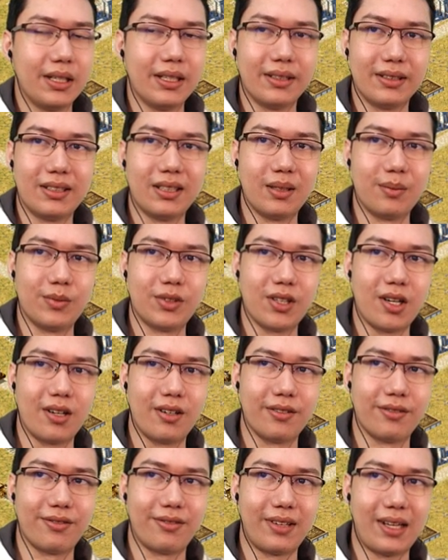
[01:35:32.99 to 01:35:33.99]
in terms
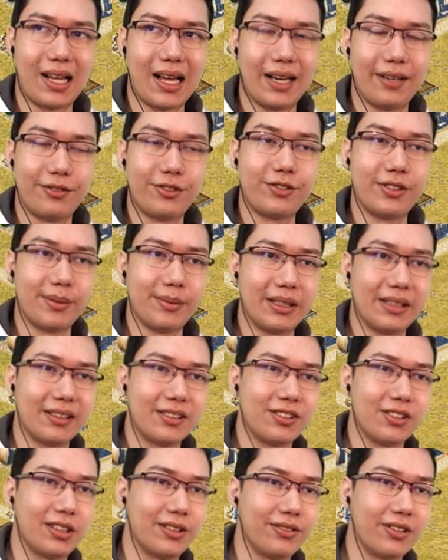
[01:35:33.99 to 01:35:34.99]
of live streaming
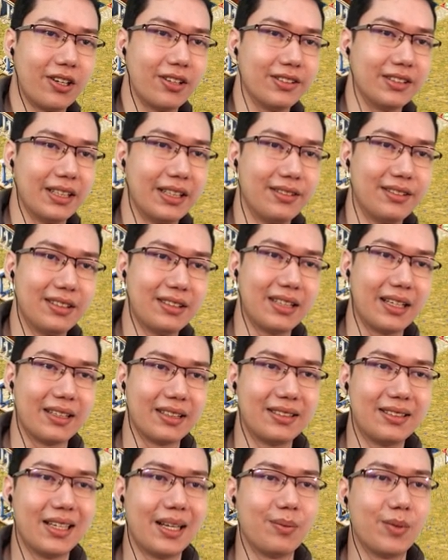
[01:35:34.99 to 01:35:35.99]
this sort of content. Just like
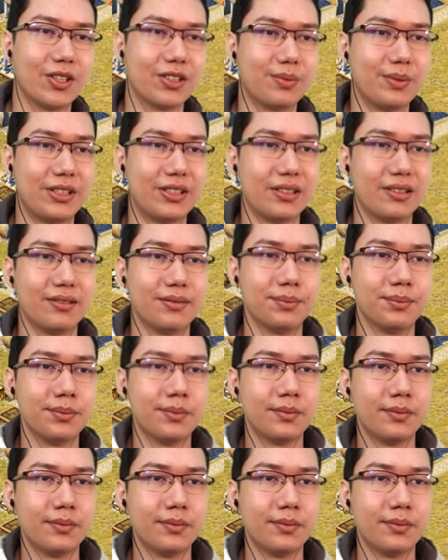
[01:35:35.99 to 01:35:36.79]
a sandbox mission